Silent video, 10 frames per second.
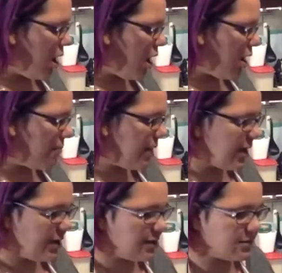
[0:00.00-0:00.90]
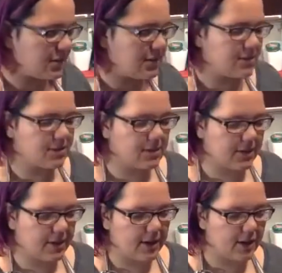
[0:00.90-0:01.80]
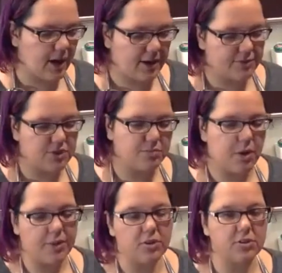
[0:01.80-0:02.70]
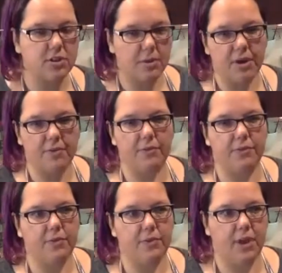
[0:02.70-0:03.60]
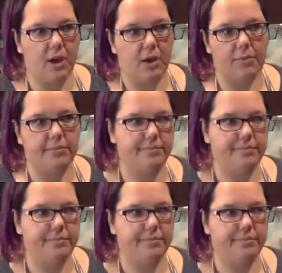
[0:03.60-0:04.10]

Um, and it's going to kind of smother some of the